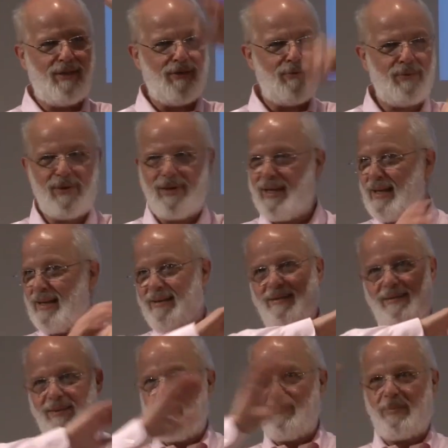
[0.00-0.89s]

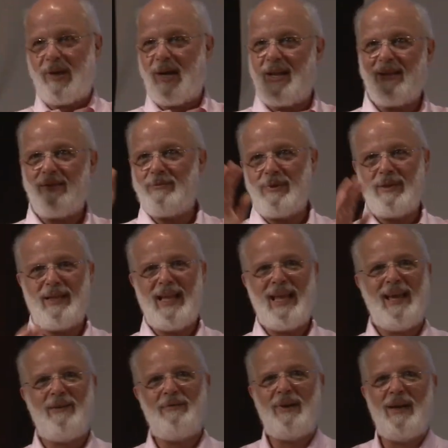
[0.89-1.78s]
you probably wouldn't
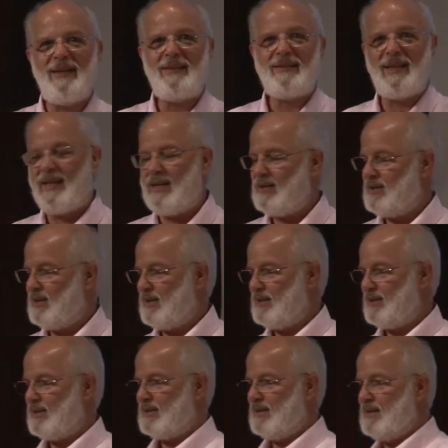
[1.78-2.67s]
have ice
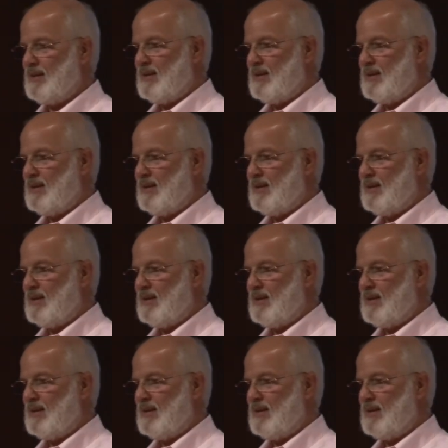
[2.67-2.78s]
ages.